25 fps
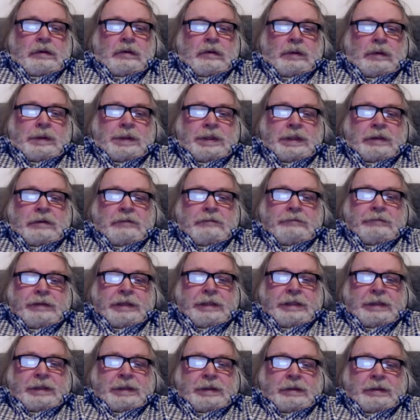also
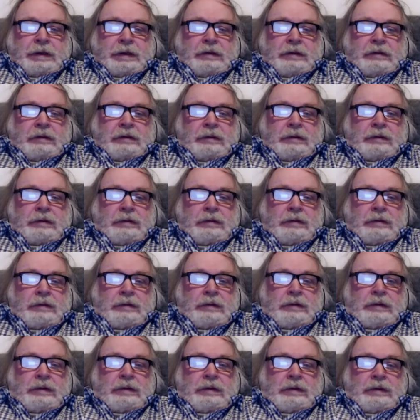pitron,
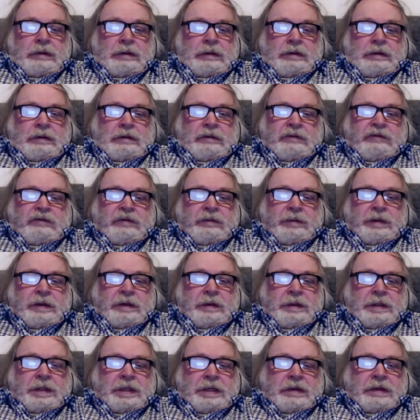from
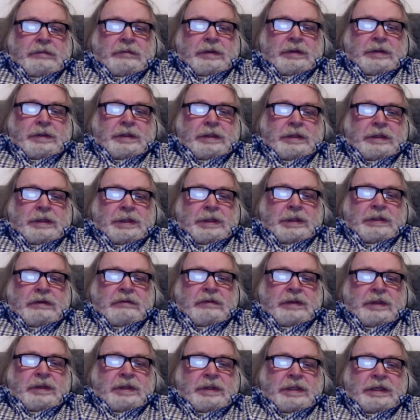the
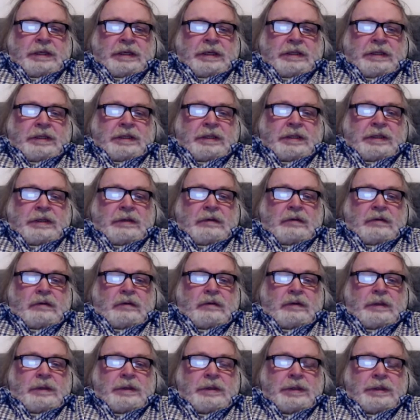interpretation of a text
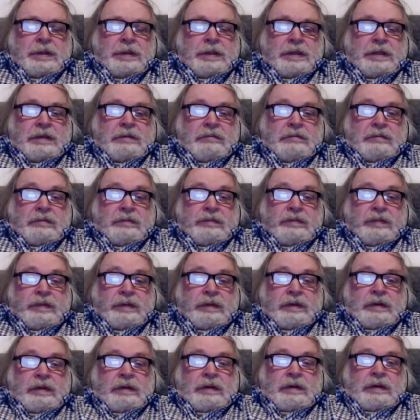or a dream.
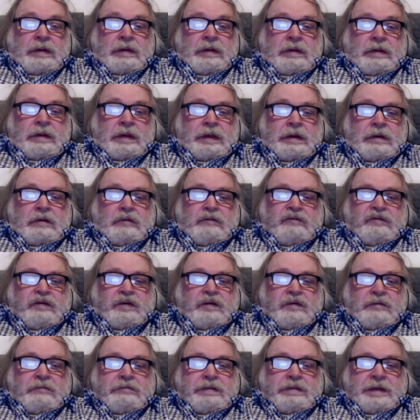The old
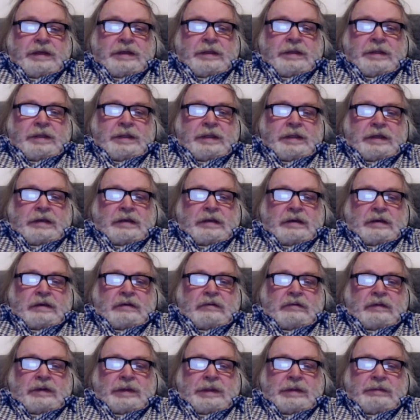root
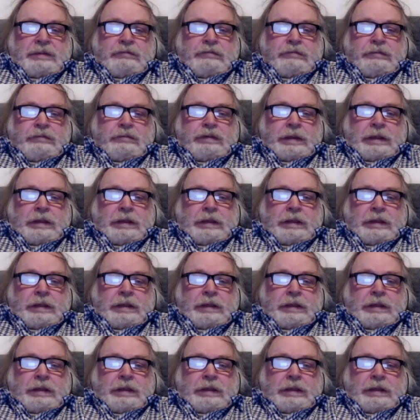PTR was